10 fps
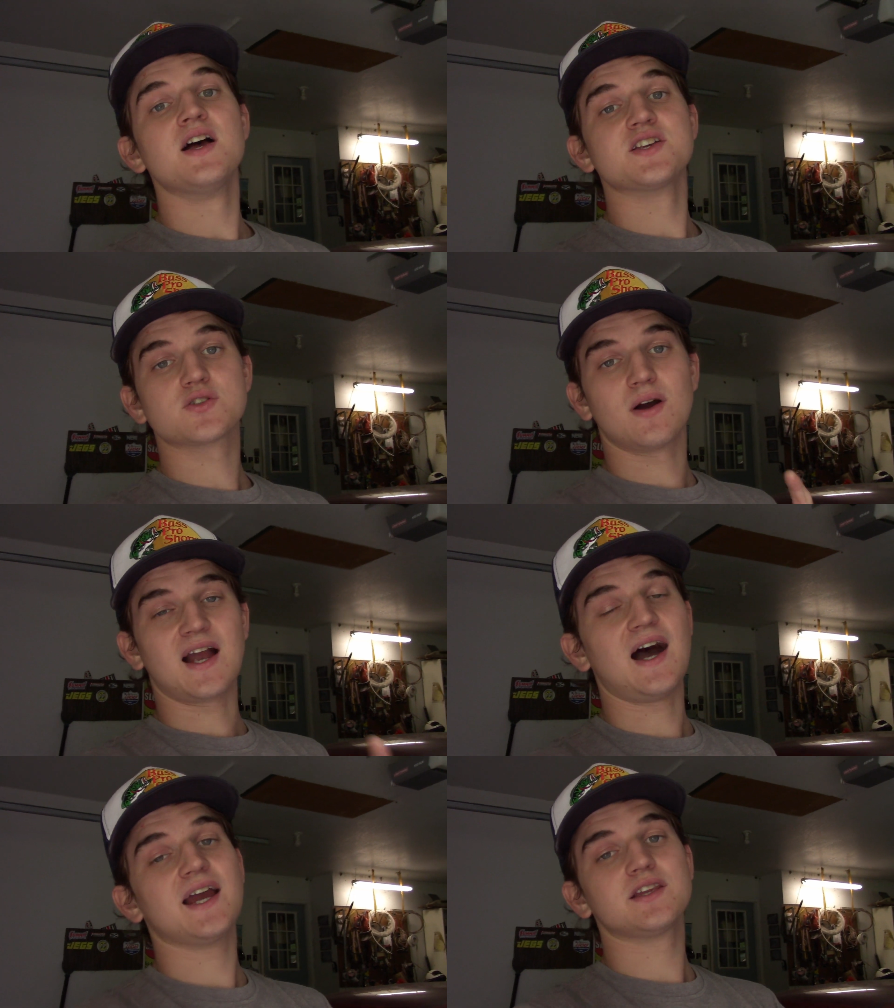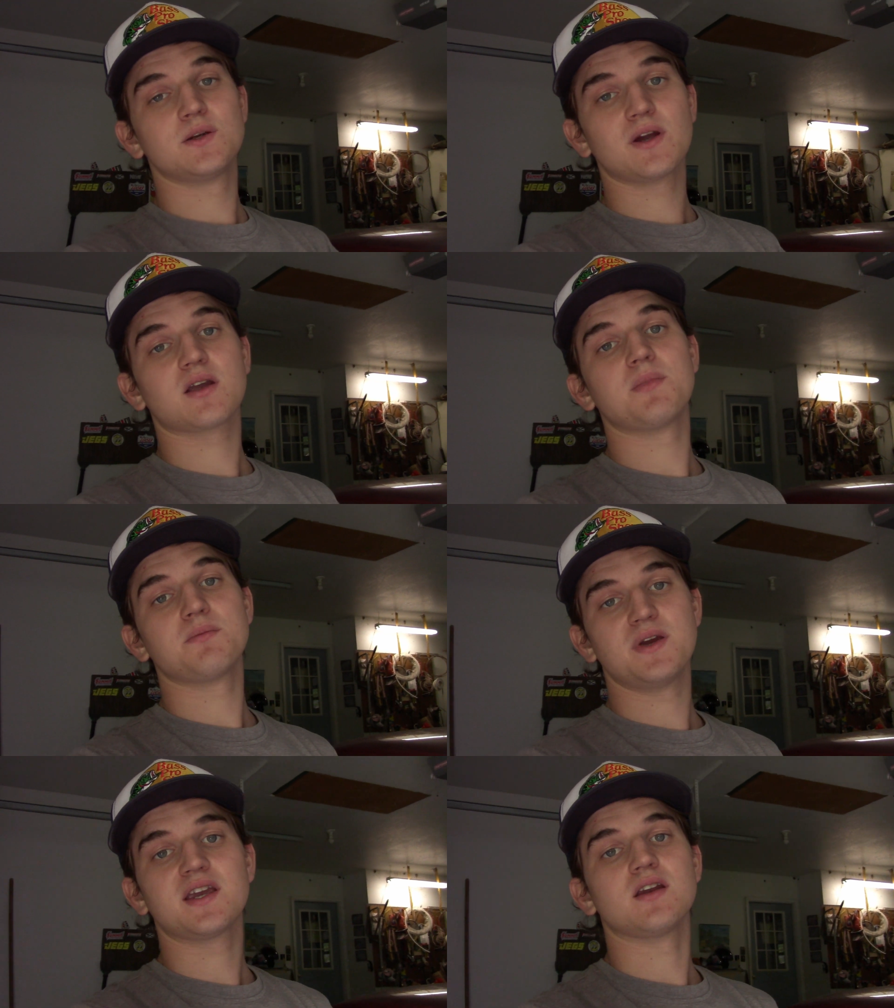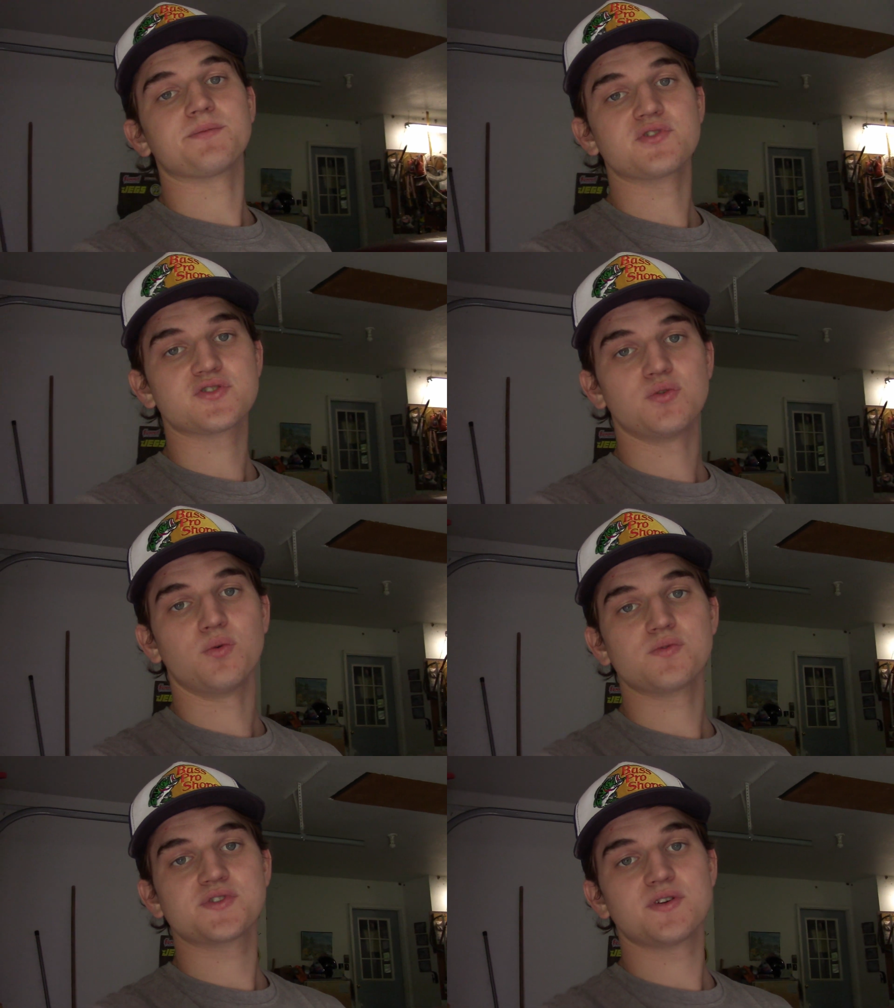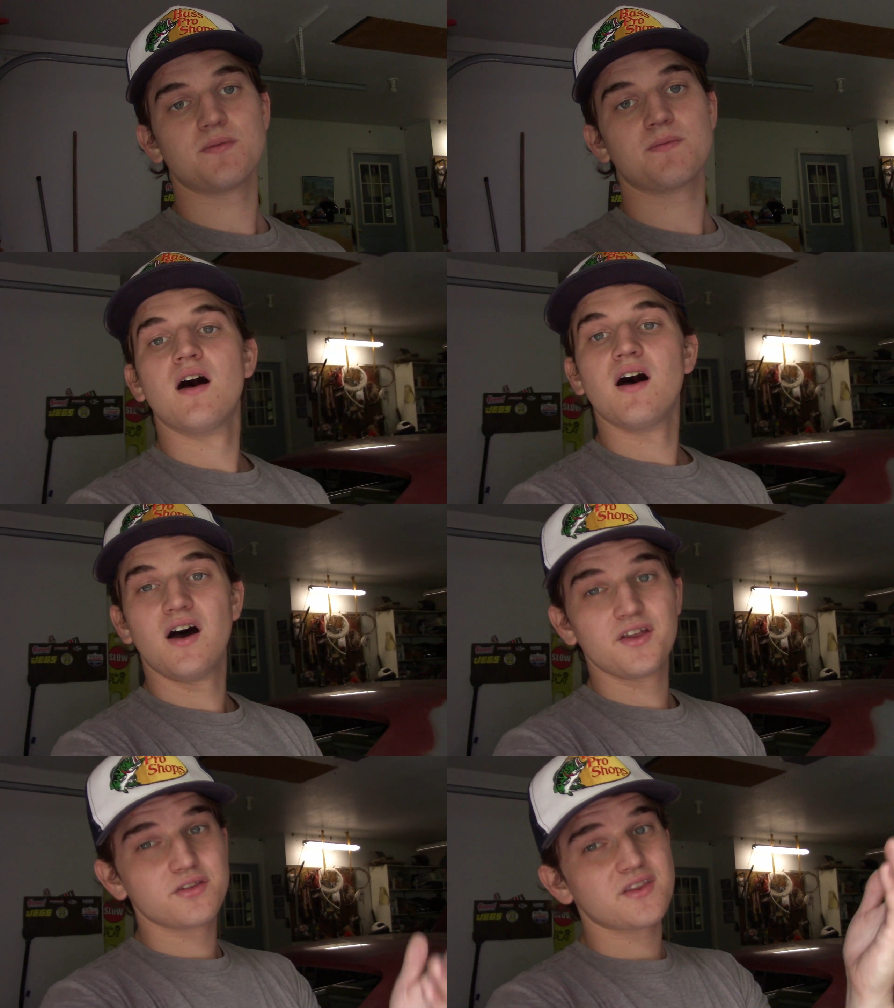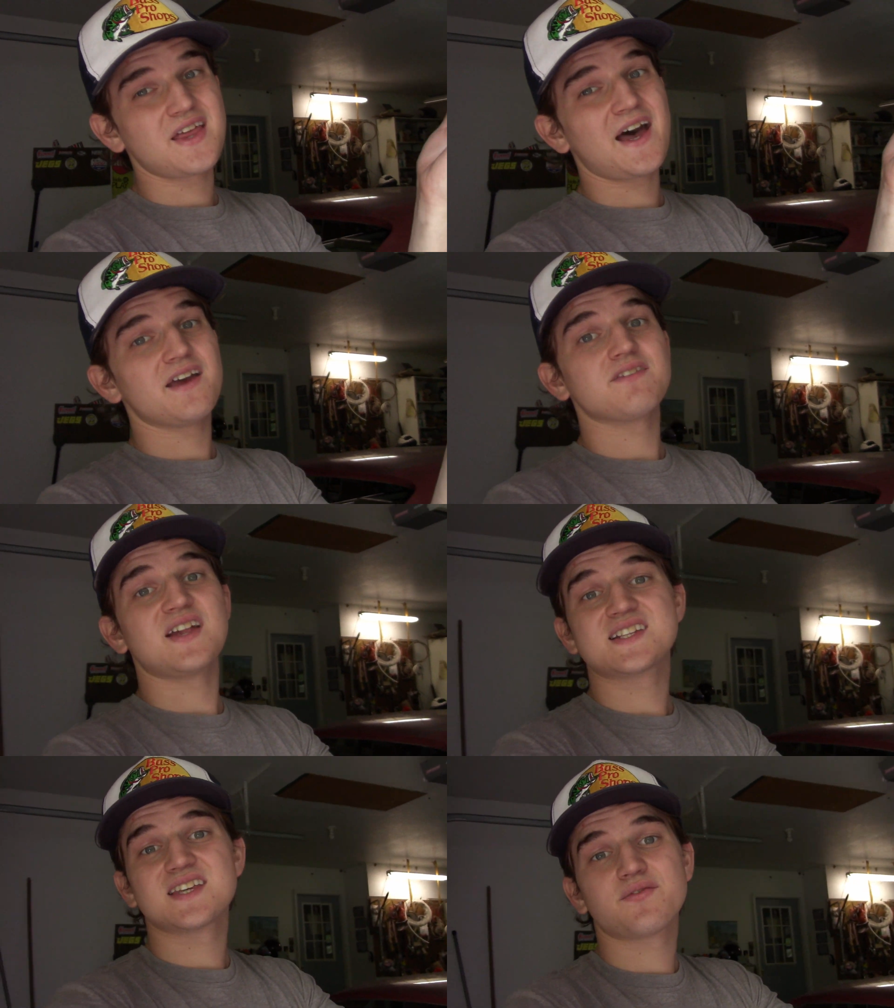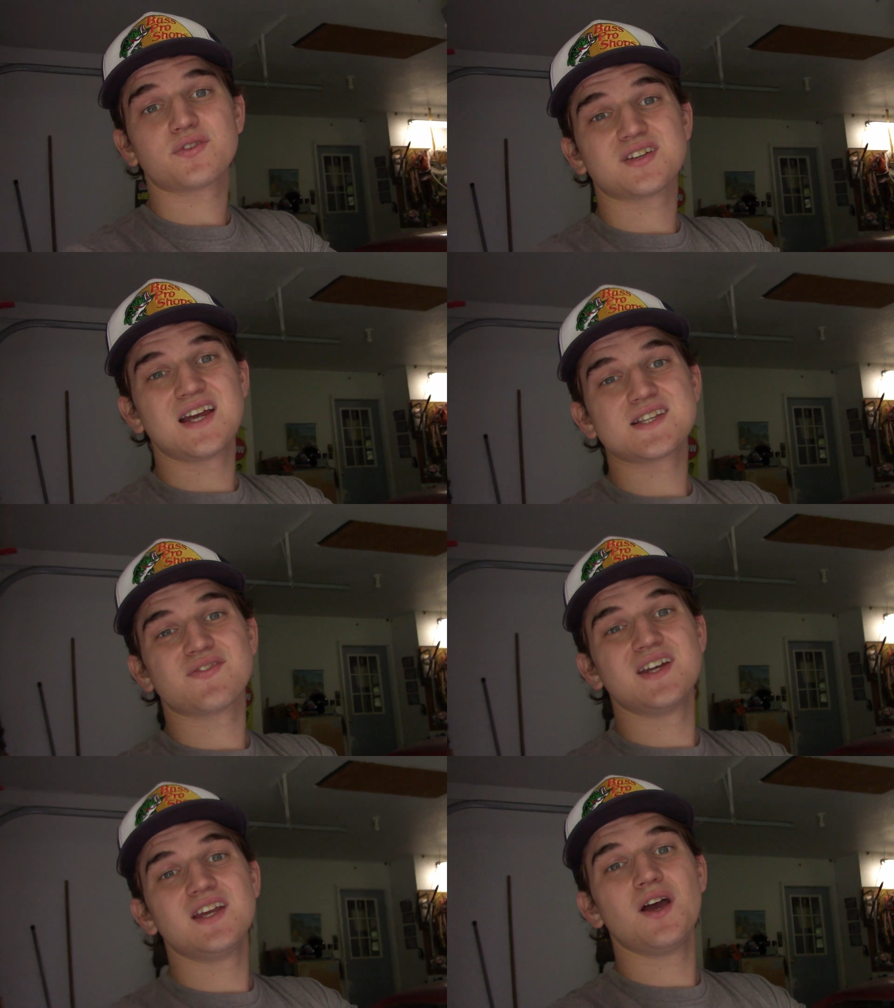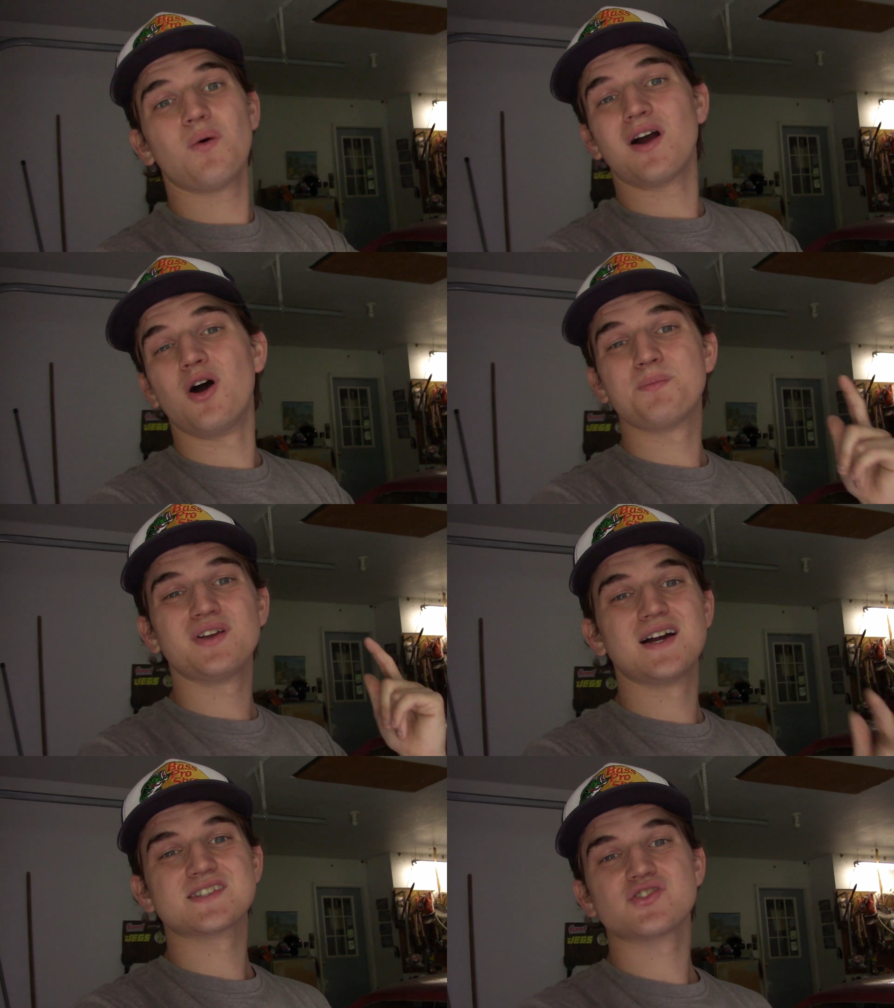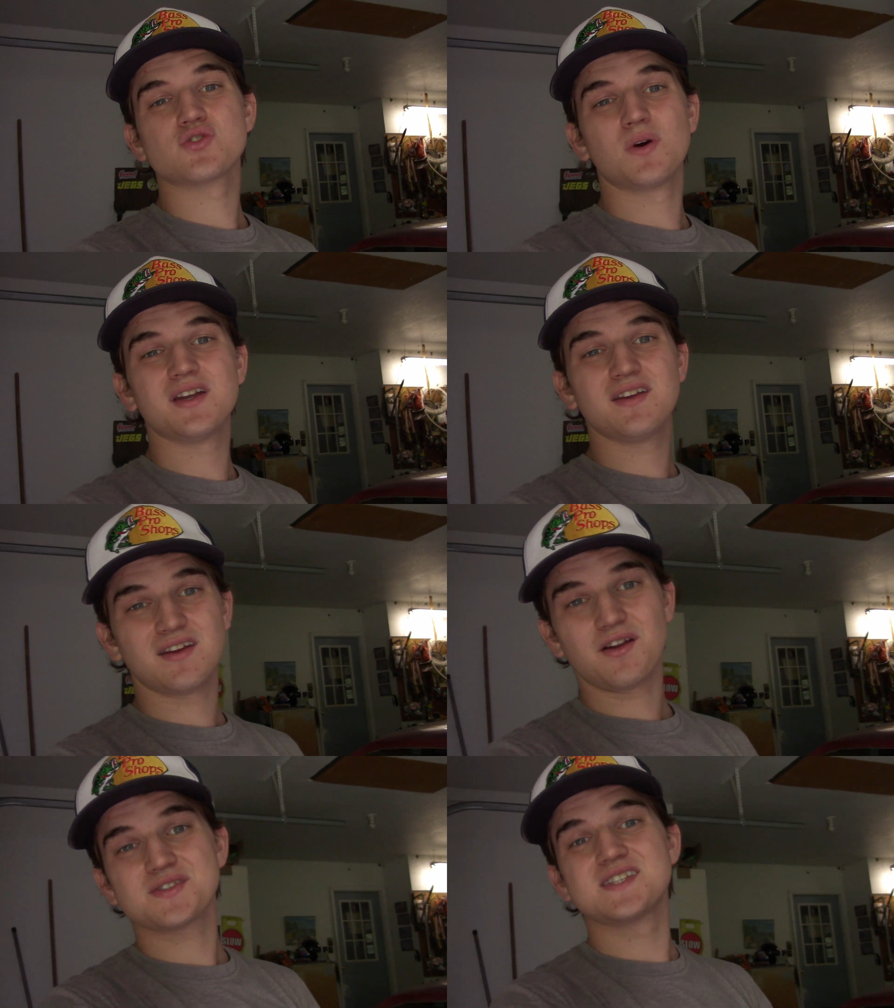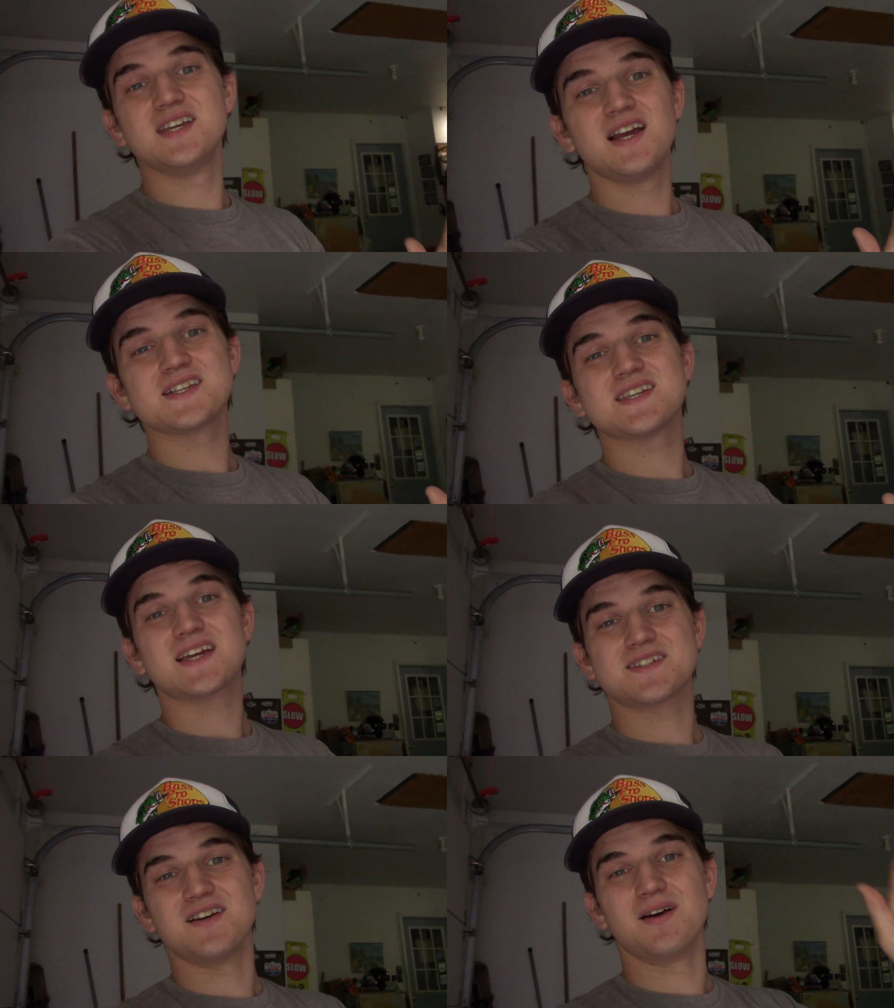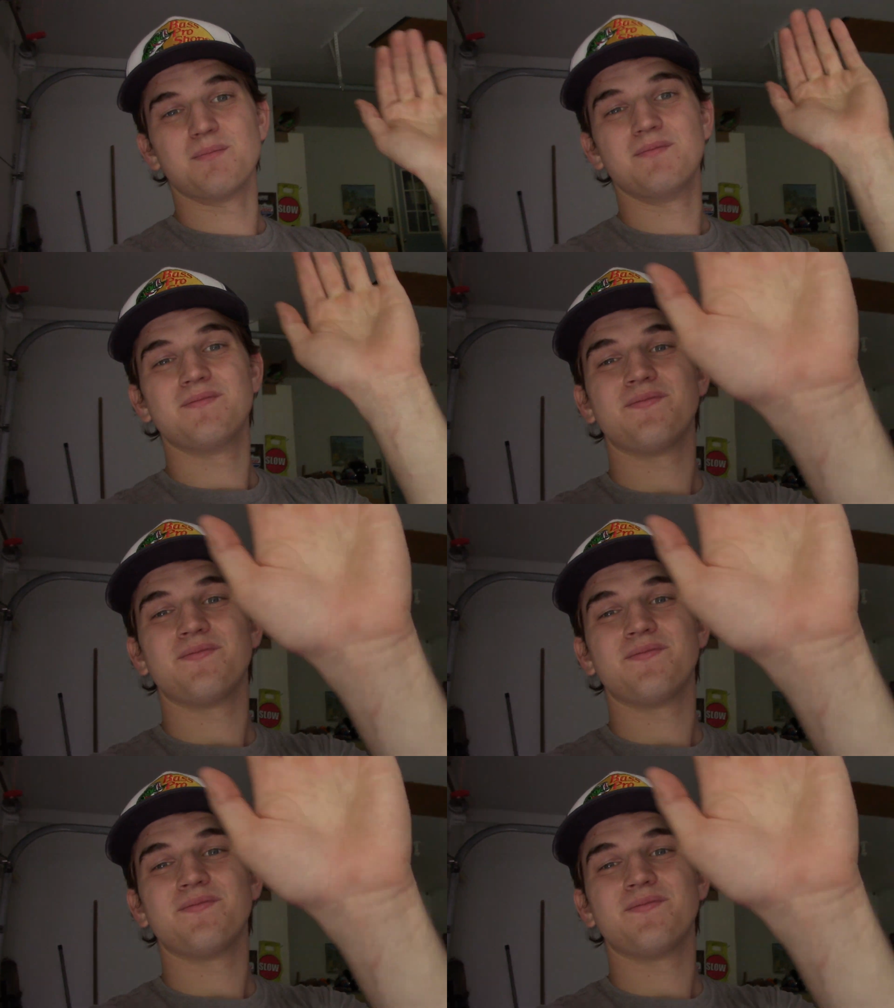So I highly recommend picking up those tools. Other than that, that's it for today's video. I hope you guys enjoyed it, and I'll see you guys next time.